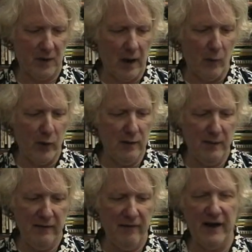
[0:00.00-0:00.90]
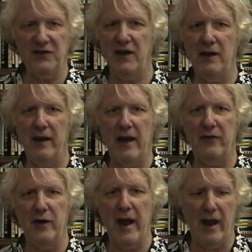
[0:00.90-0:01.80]
I wouldn't be facing
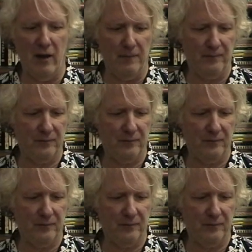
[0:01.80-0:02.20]
death now.